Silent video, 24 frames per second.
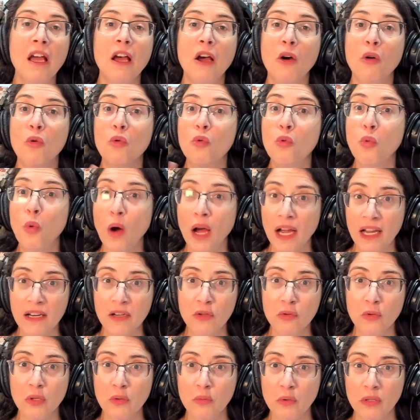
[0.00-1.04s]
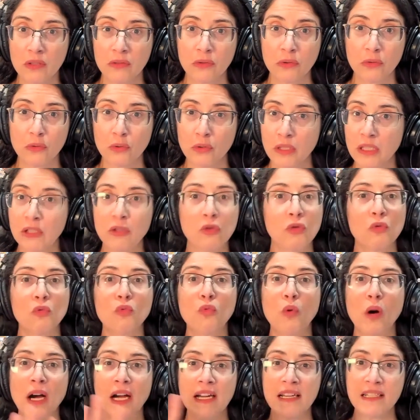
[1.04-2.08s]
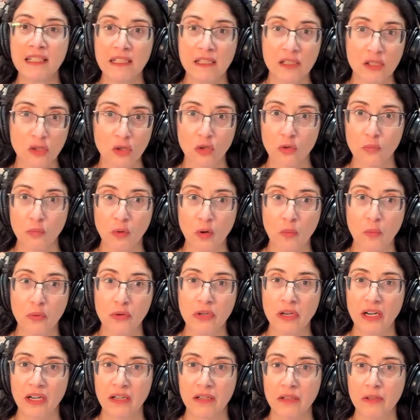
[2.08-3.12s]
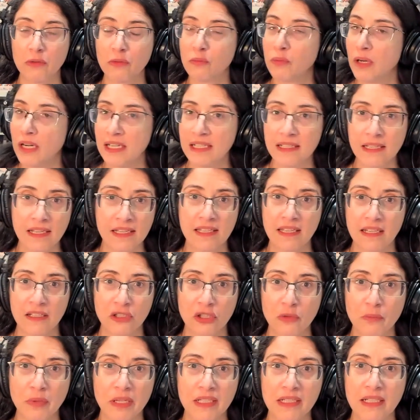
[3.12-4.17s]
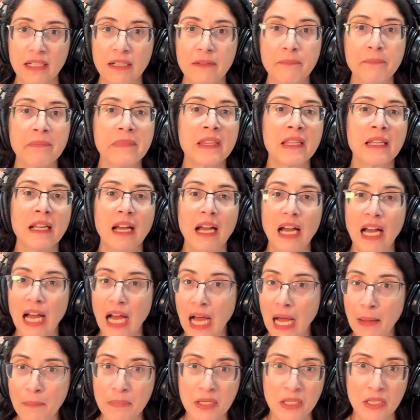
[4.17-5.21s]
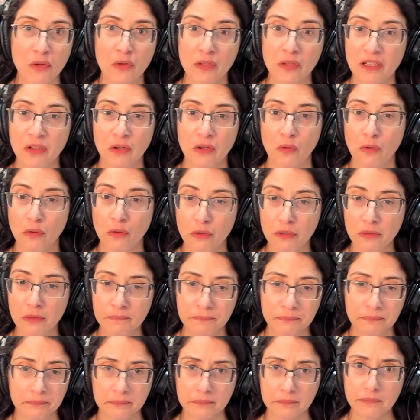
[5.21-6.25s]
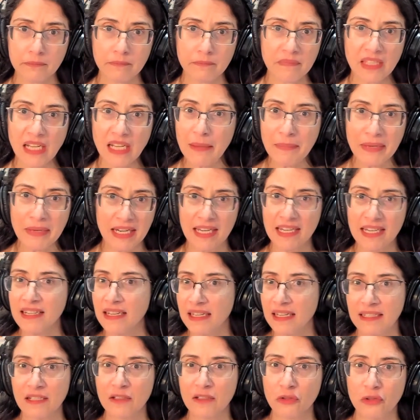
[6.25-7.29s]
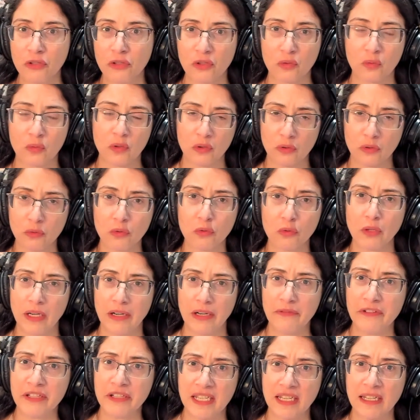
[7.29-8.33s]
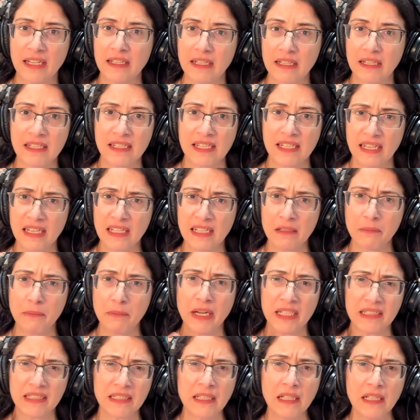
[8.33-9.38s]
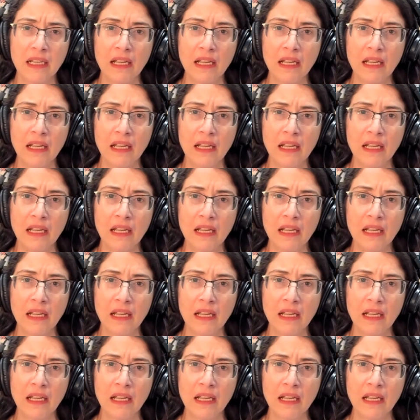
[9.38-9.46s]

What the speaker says: Why do we want to do it? Why is it so popular? Why is it such a big deal? Absolutely no clue. I mean, I get that you don't want to do everything in Excel, but